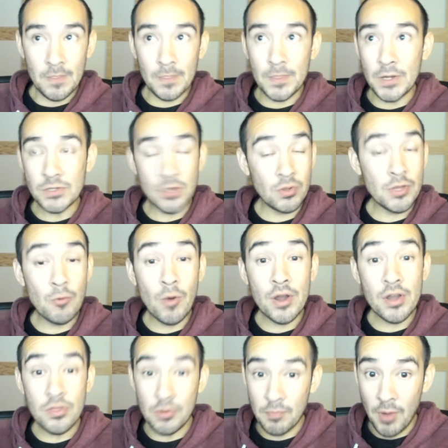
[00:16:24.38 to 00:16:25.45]
there's only one
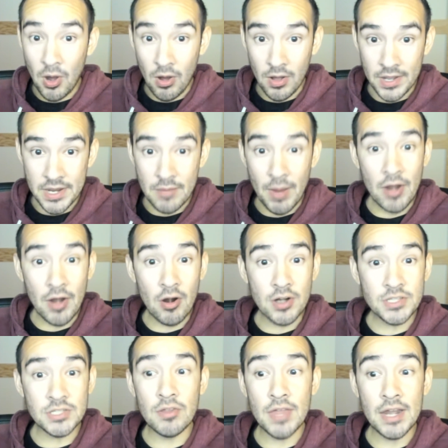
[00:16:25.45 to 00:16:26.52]
other ball in my
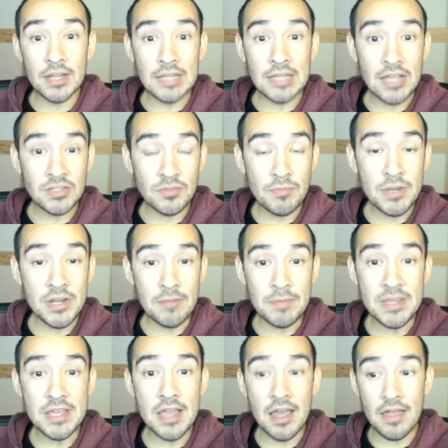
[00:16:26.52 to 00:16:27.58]
arsenal that allows for me to
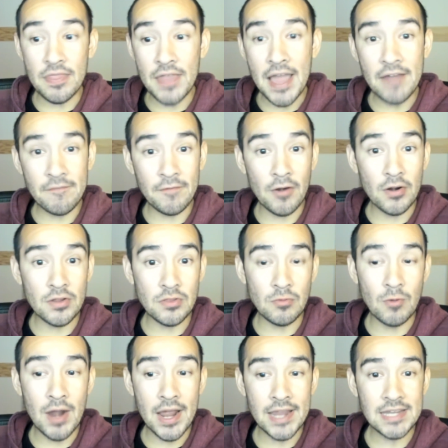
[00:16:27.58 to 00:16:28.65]
be that far to the
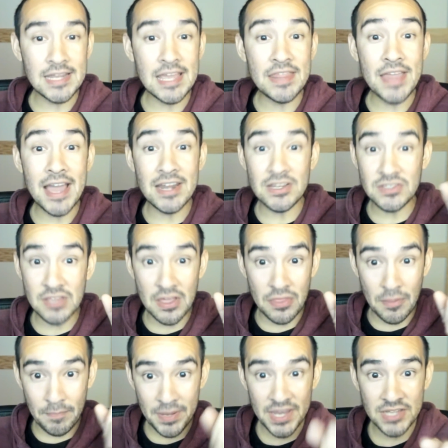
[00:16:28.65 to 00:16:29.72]
right, and that is
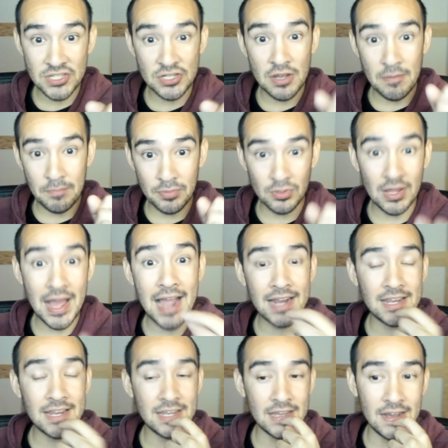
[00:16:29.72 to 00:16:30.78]
the pitch
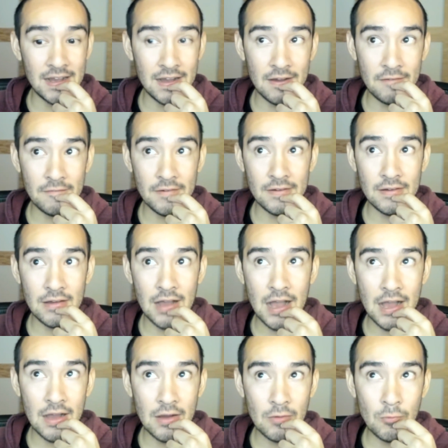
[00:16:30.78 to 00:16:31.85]
black.
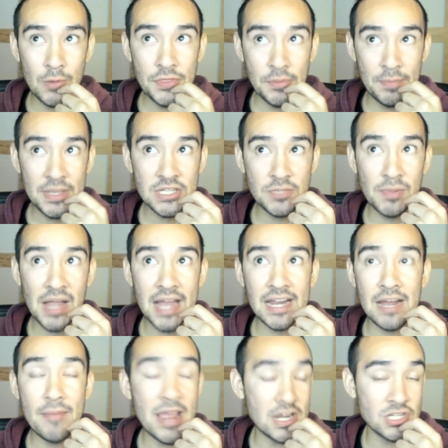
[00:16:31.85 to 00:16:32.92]
With the pitch black,
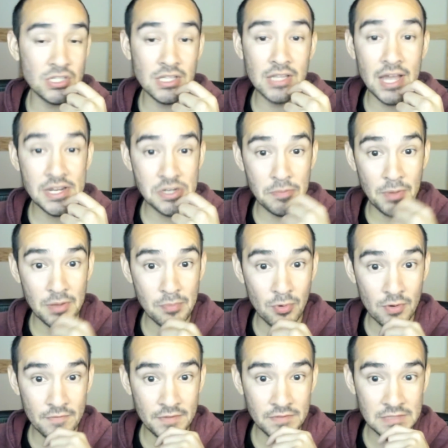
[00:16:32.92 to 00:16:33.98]
I'm actually lined up on
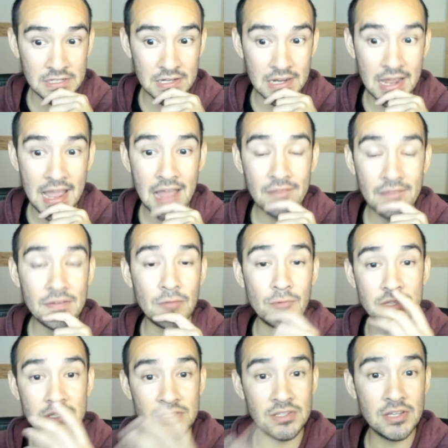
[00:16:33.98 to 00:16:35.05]
board 15 and a half, and
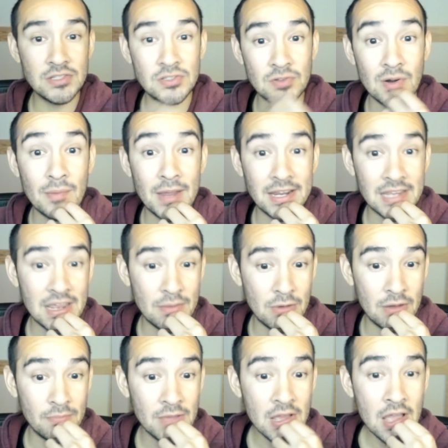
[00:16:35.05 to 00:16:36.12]
with the Sunstorm, I came
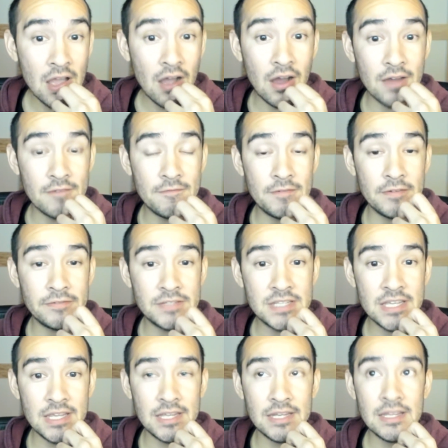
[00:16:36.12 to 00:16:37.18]
up on
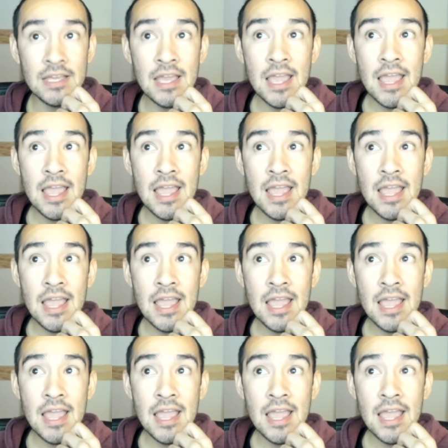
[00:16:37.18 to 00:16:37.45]
15.